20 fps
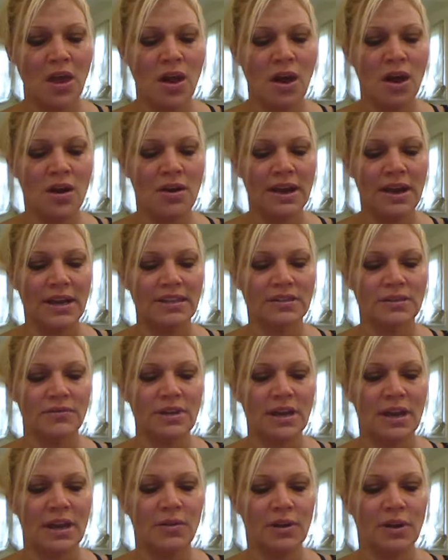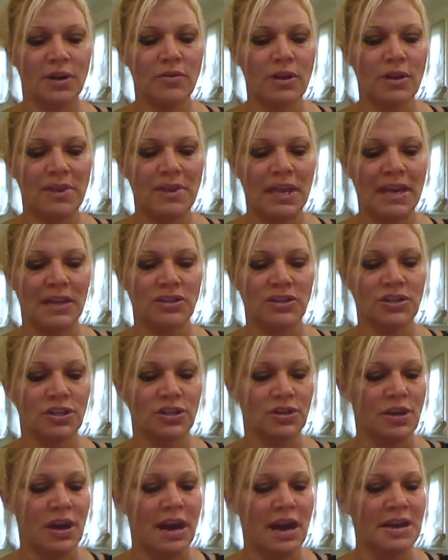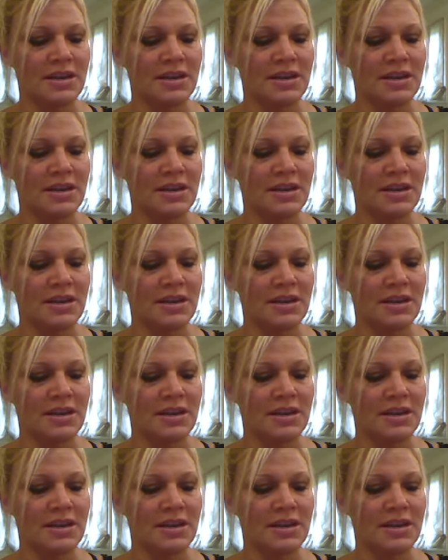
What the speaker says: All right, so now we're going back to your,